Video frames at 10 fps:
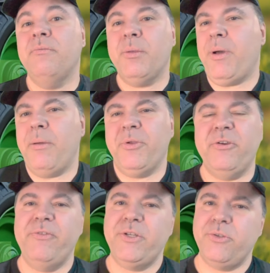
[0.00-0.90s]
The
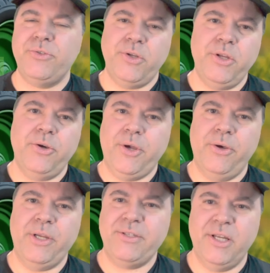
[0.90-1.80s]
popular Visual Studio
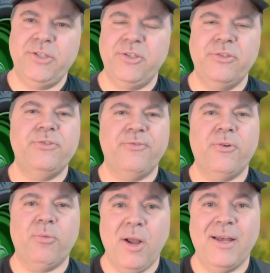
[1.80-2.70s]
Code extensions
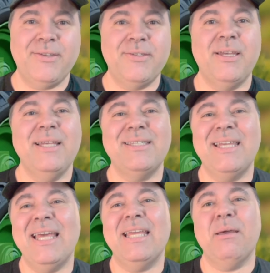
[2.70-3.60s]
for ROS is
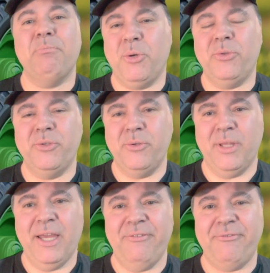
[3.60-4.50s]
getting a bold new
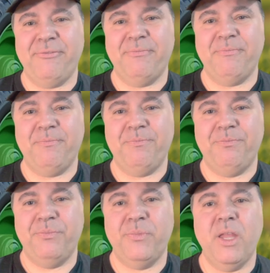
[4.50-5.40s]
life.
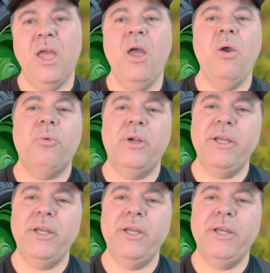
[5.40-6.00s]
We're